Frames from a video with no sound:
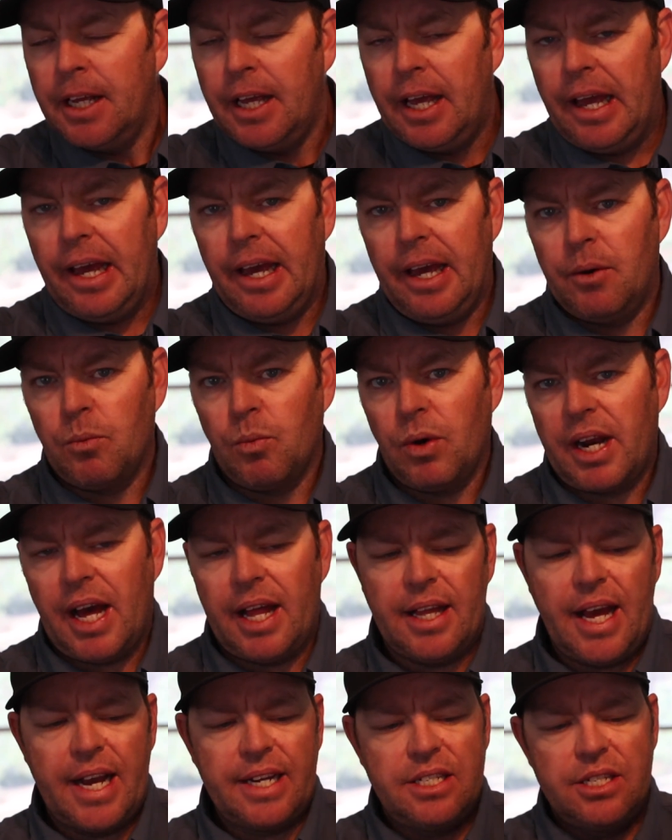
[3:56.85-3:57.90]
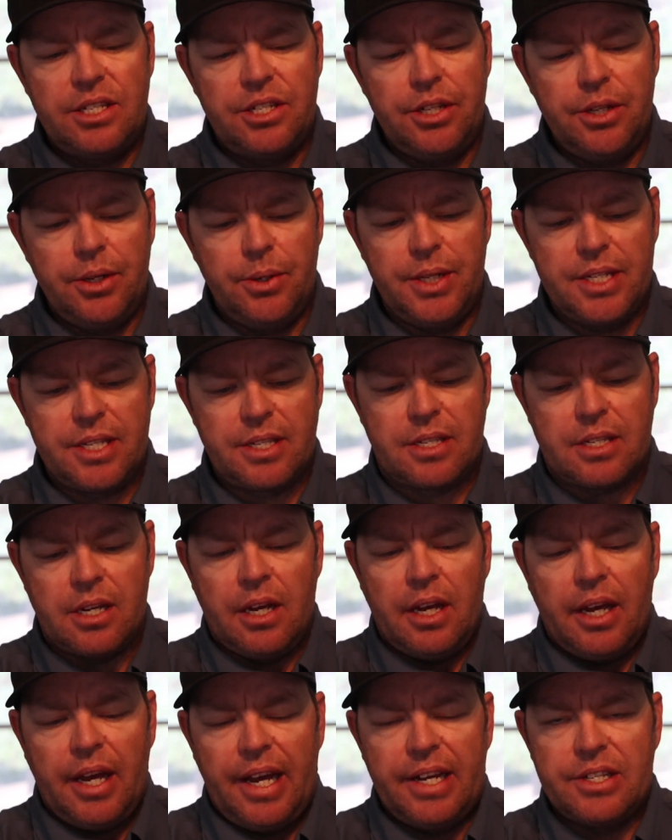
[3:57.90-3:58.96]
and what I like to do is
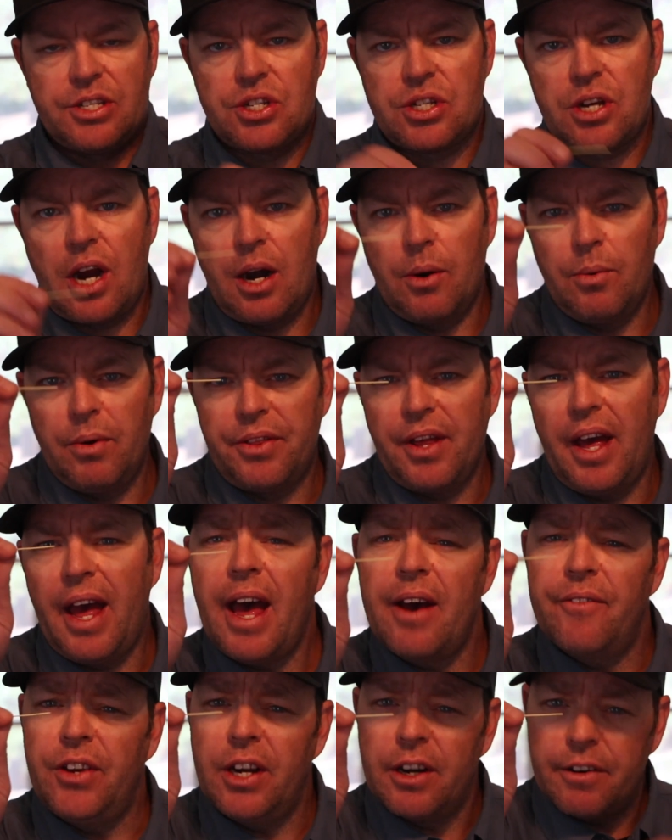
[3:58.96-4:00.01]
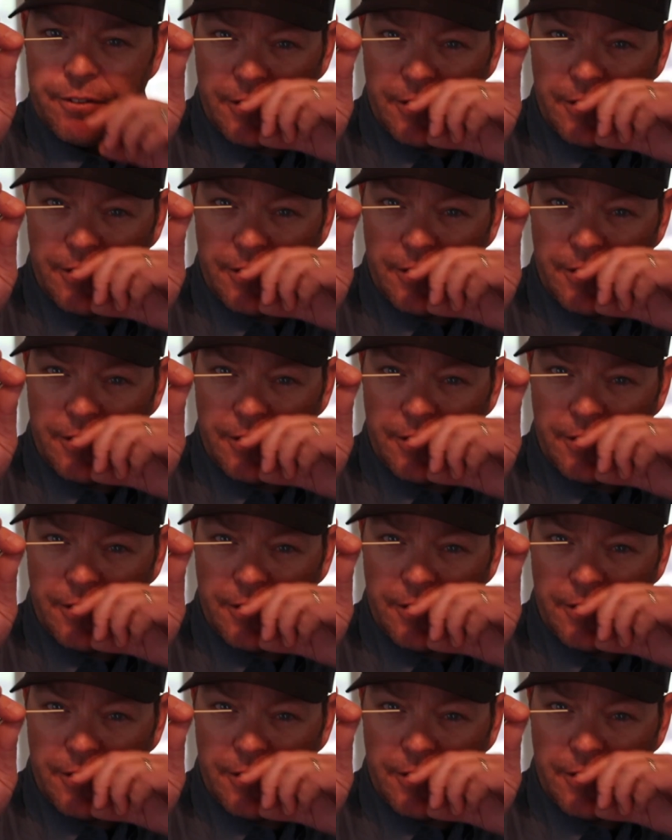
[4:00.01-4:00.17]
start with a heavier